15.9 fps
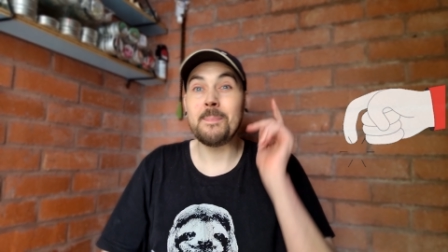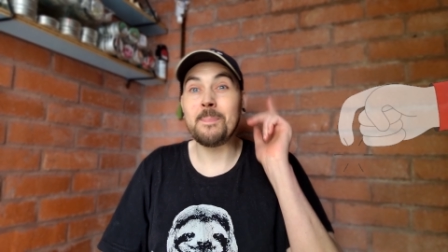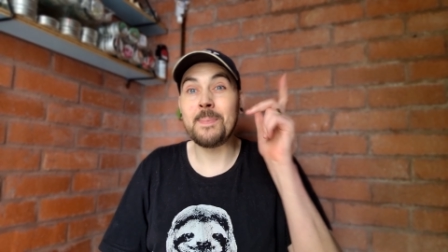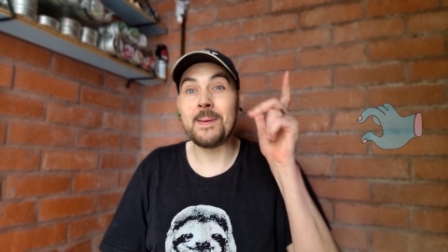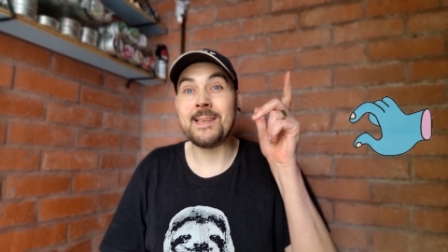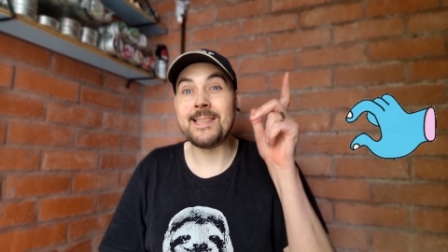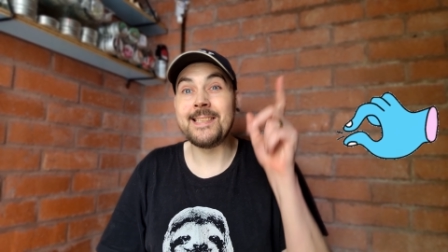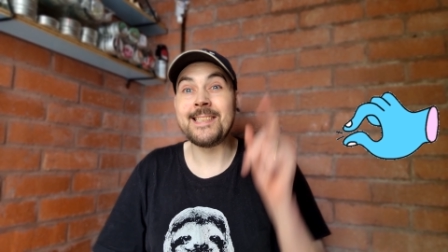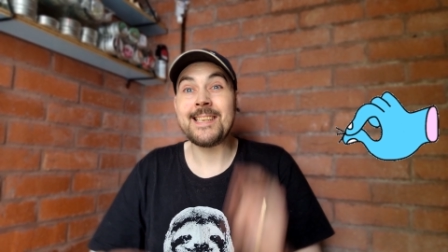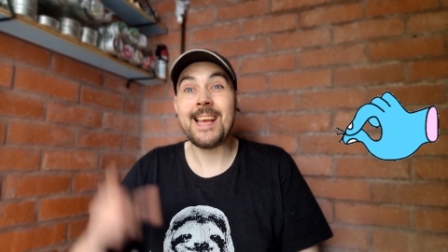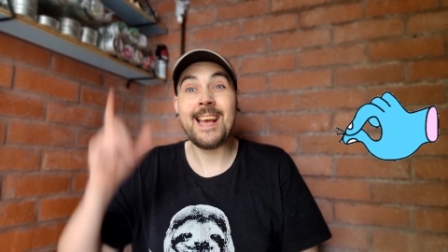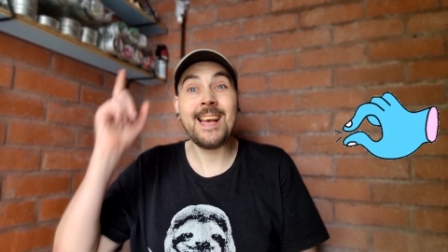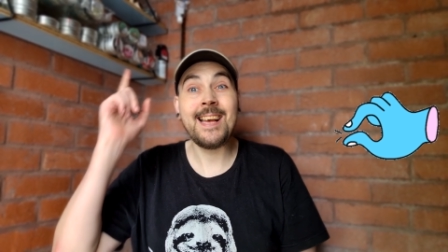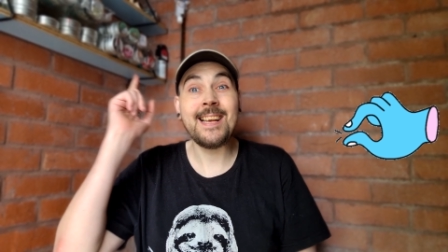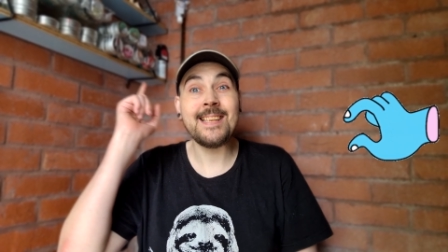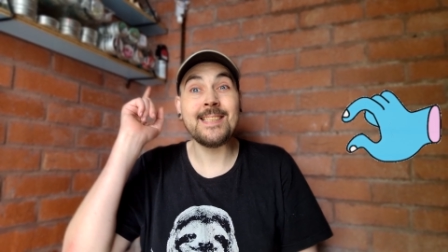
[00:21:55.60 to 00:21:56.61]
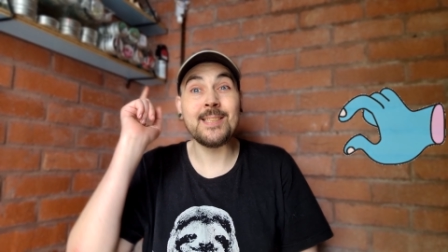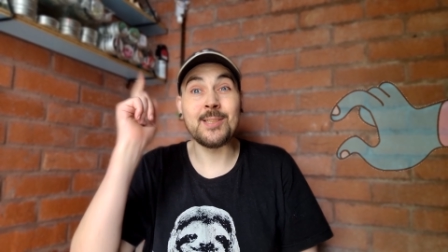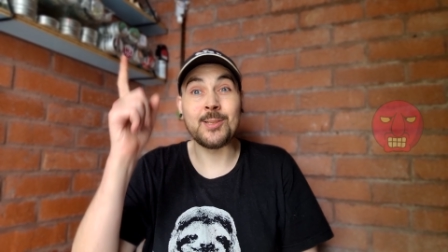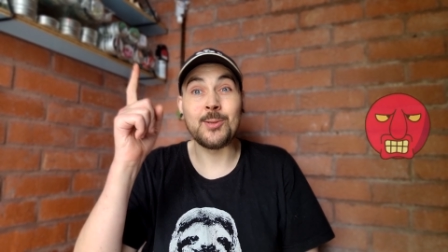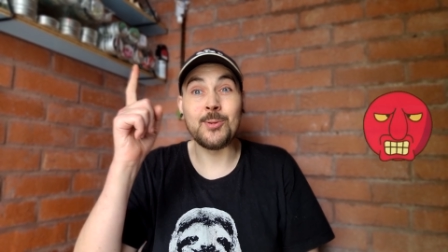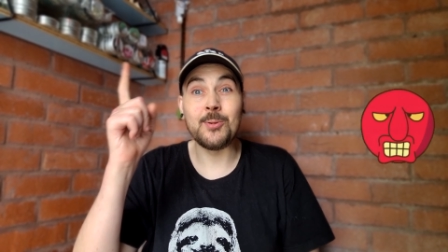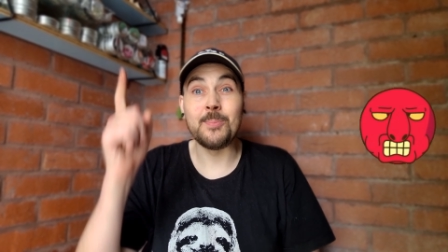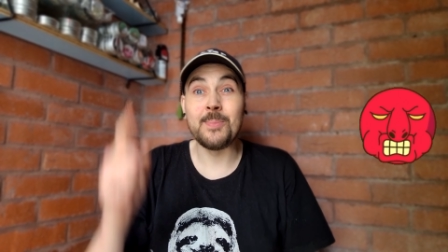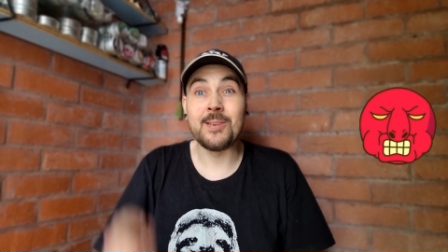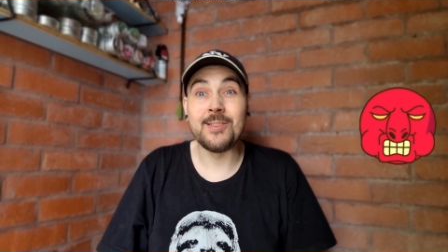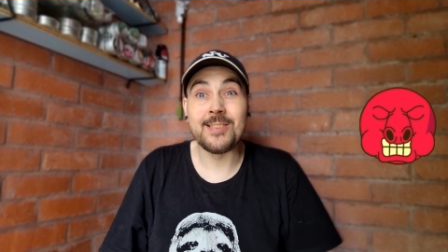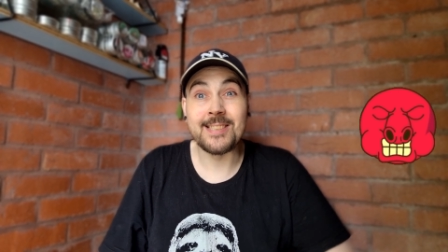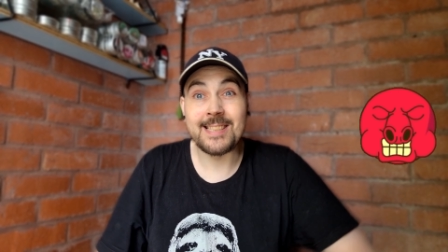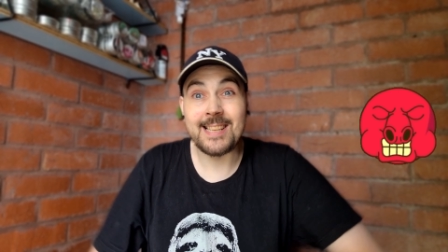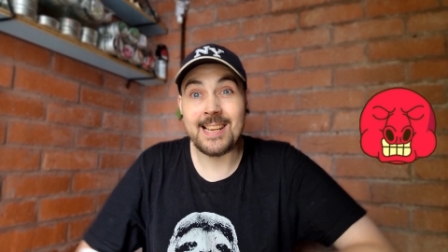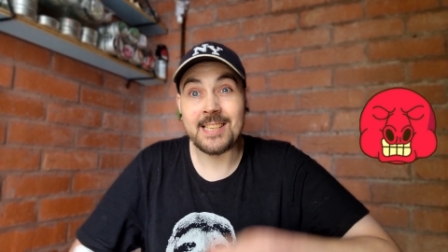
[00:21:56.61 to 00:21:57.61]
pinch and toot,
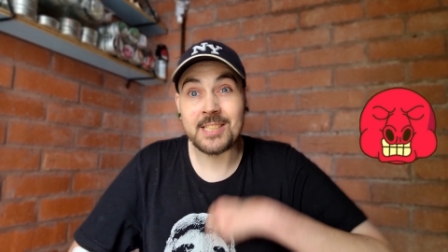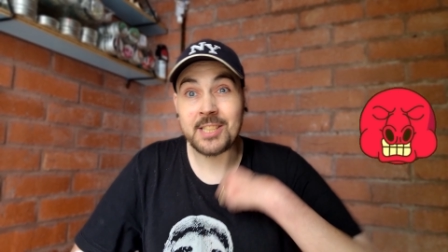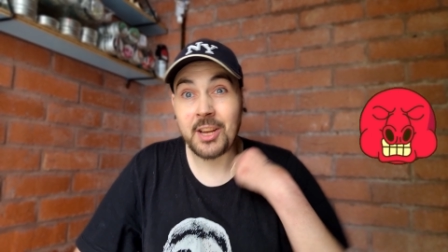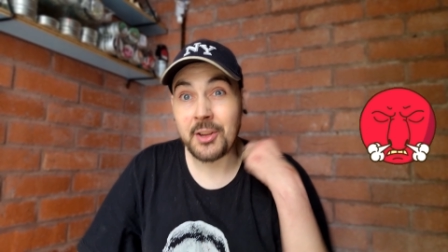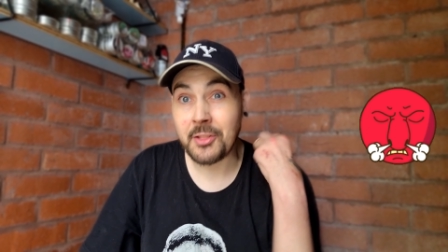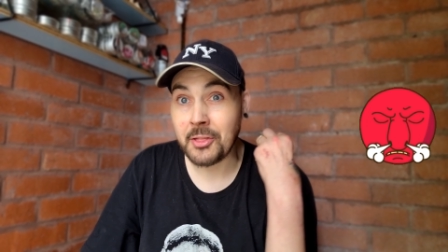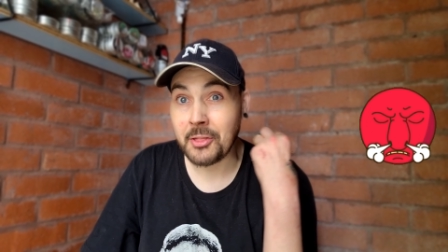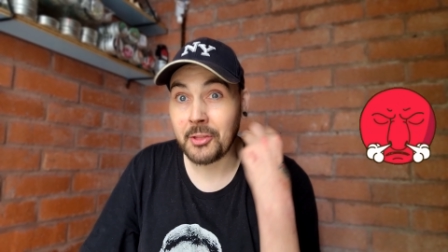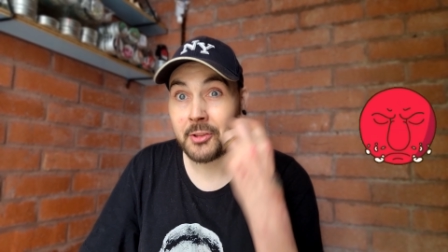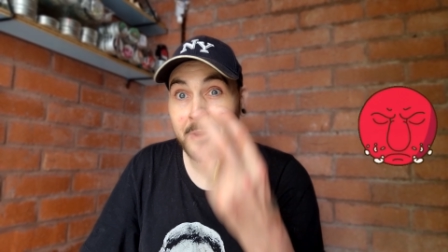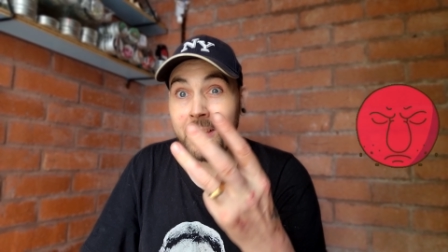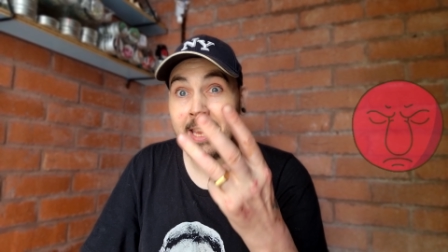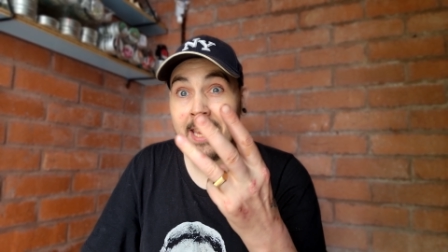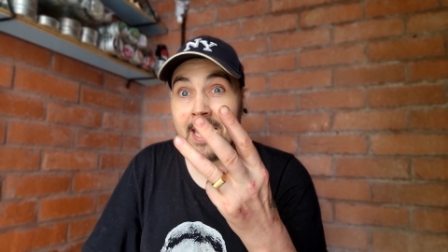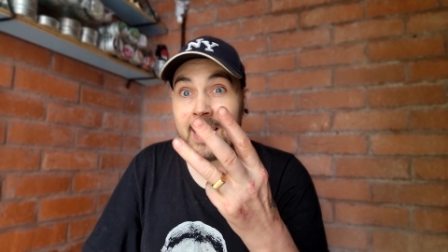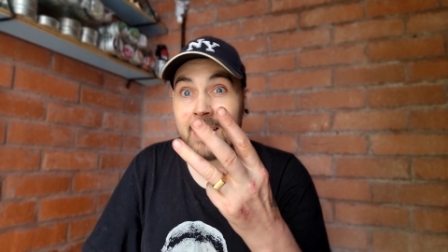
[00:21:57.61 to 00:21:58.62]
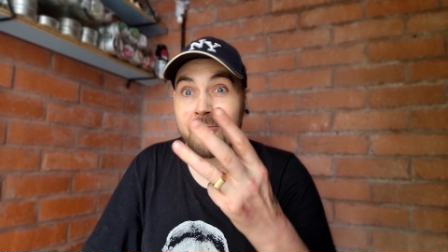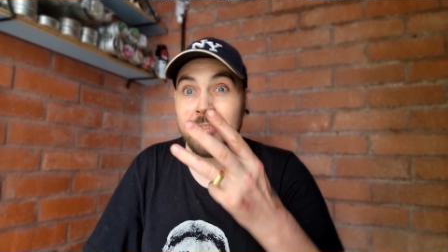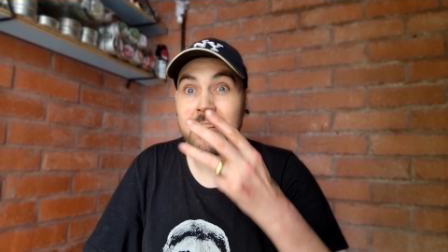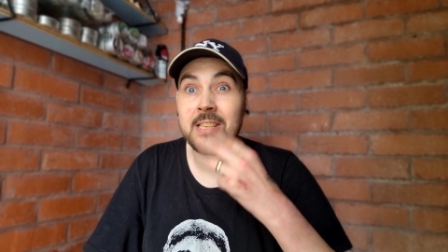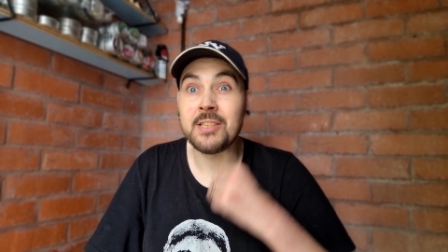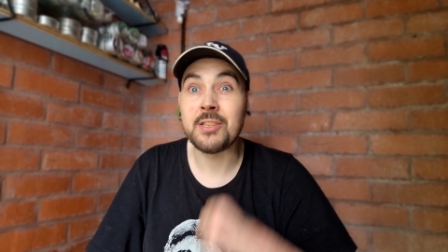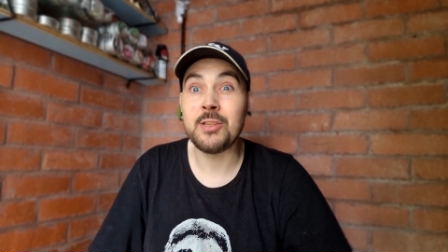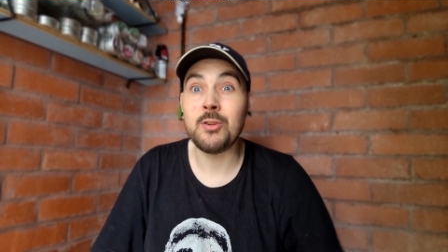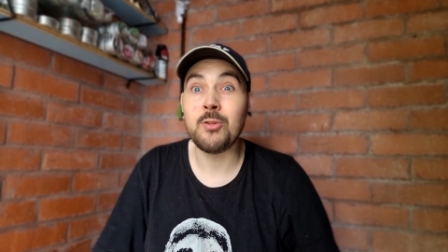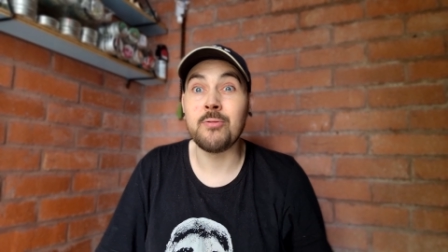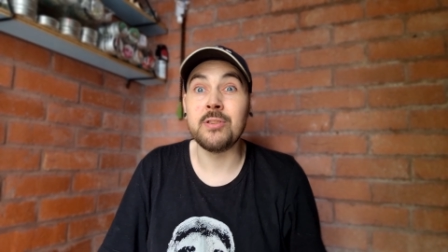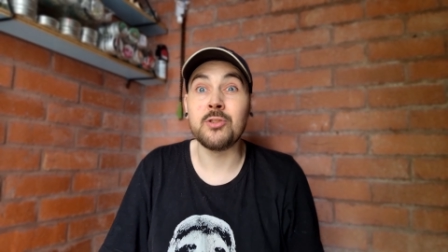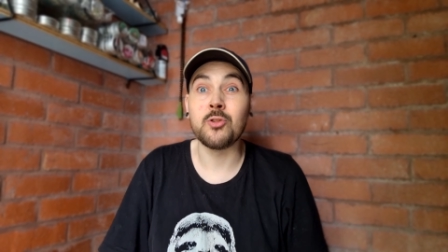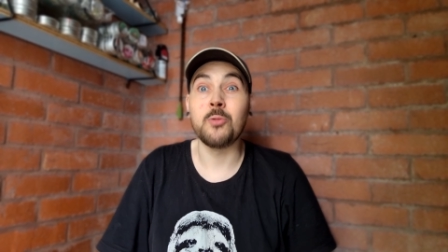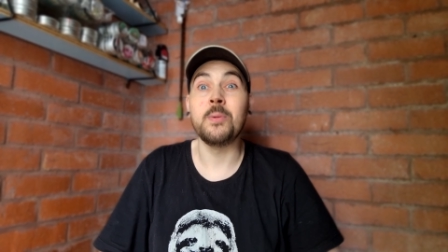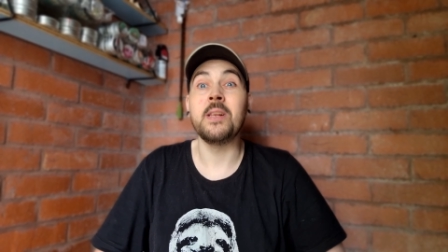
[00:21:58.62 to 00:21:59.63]
because that's three ingredients to your
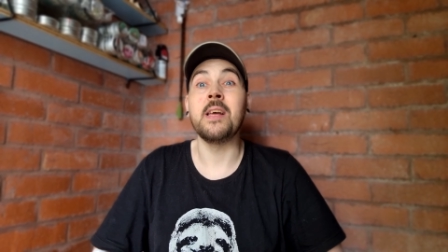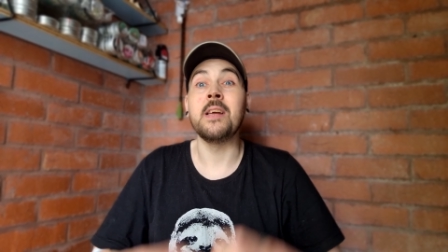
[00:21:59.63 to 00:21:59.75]
enjoyment,